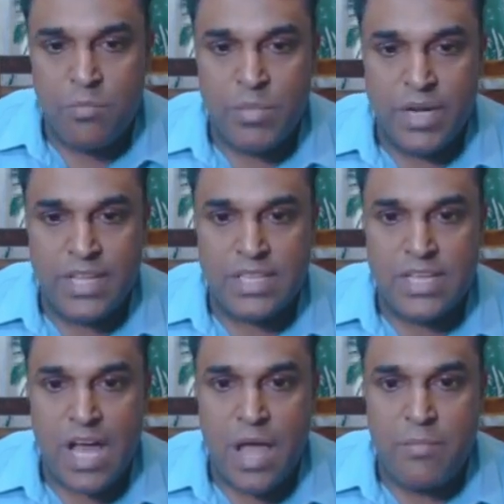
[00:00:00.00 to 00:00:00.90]
but yes,
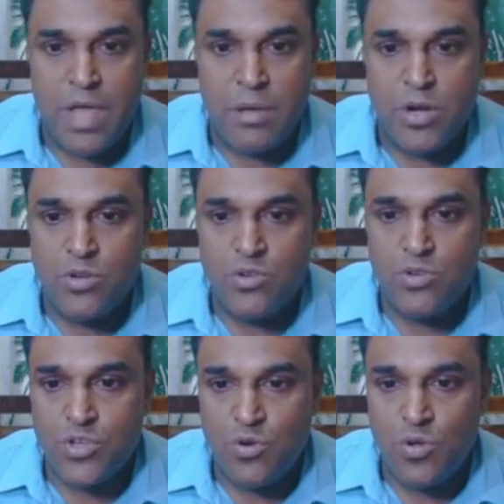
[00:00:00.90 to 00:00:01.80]
I'm able to
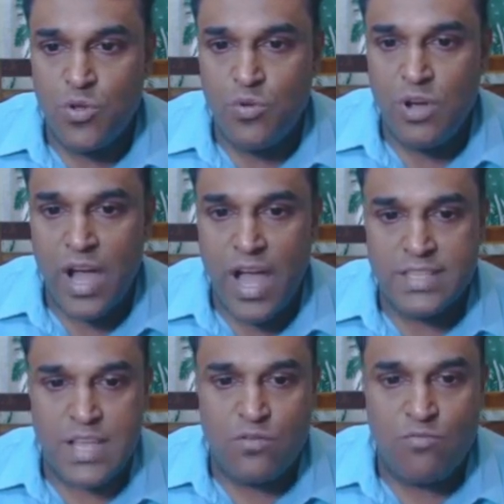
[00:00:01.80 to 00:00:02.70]
show you
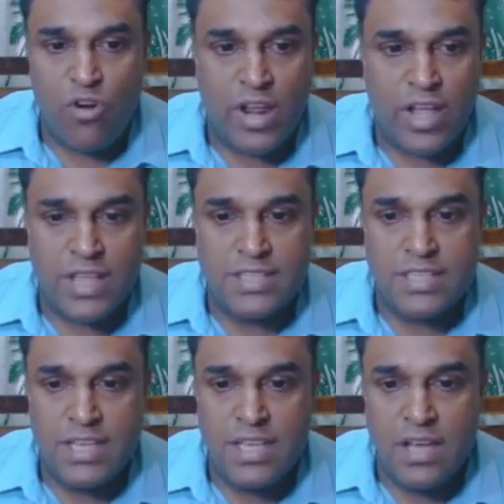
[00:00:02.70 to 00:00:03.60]
as at what I can
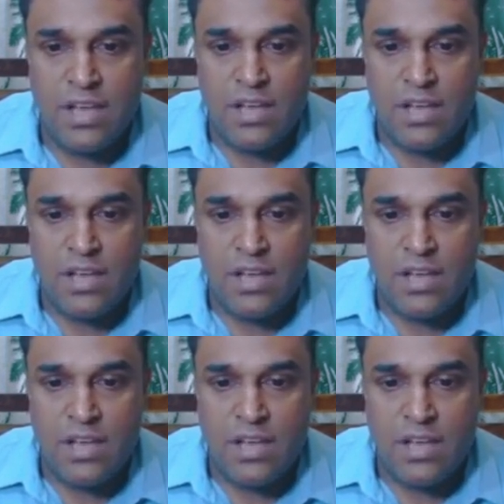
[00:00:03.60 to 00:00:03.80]
see